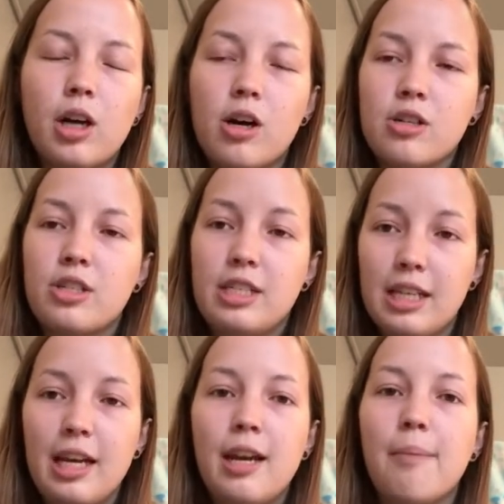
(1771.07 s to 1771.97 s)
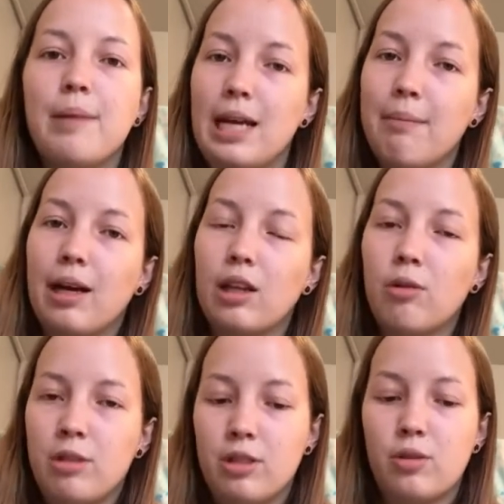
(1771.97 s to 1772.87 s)
CARS did end up being my
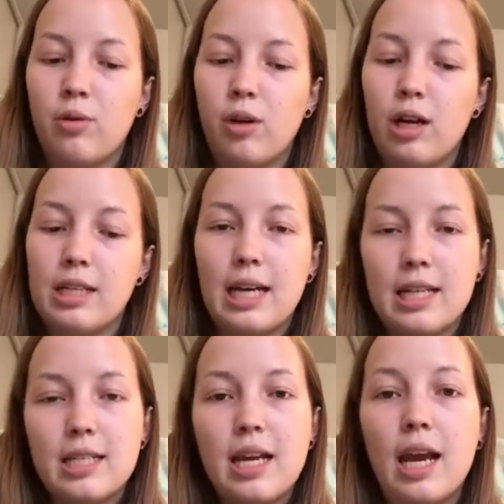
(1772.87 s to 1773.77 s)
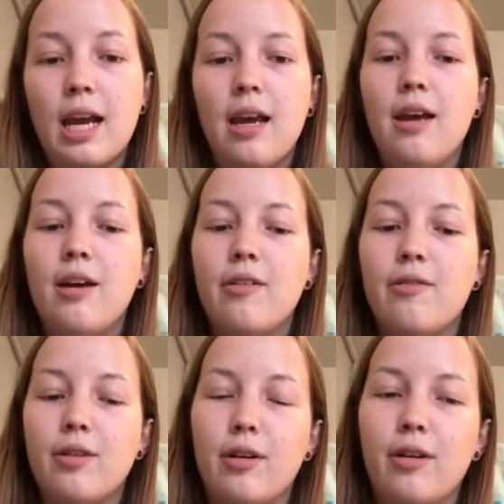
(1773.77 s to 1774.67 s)
lowest score on test day
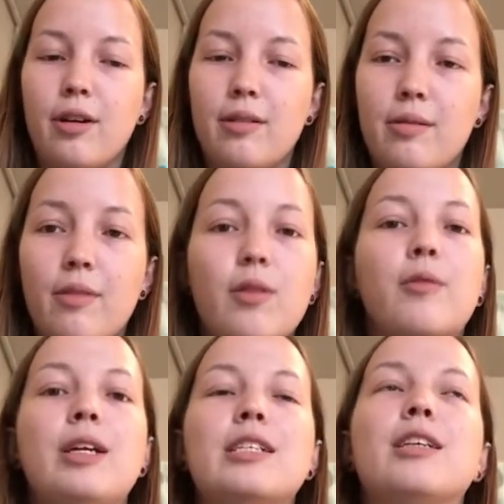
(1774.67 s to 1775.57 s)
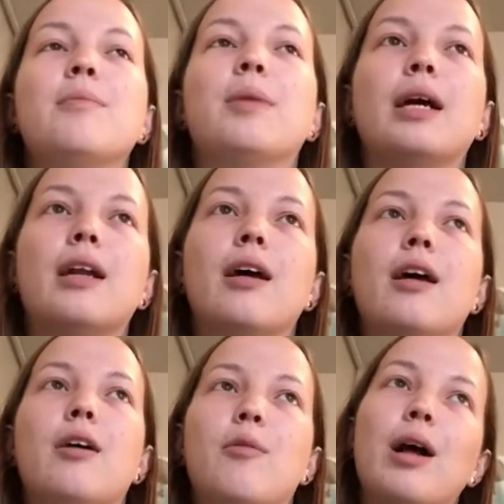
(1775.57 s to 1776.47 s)
for a different reason, but,
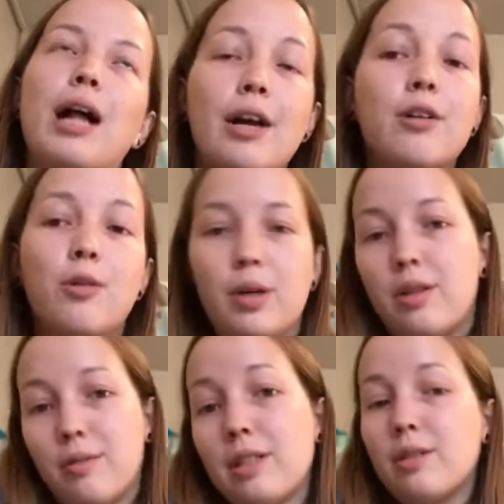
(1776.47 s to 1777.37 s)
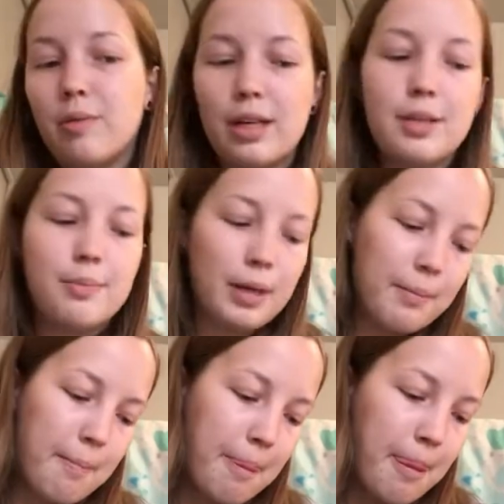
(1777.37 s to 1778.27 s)
well, I don't know what the reason was, but,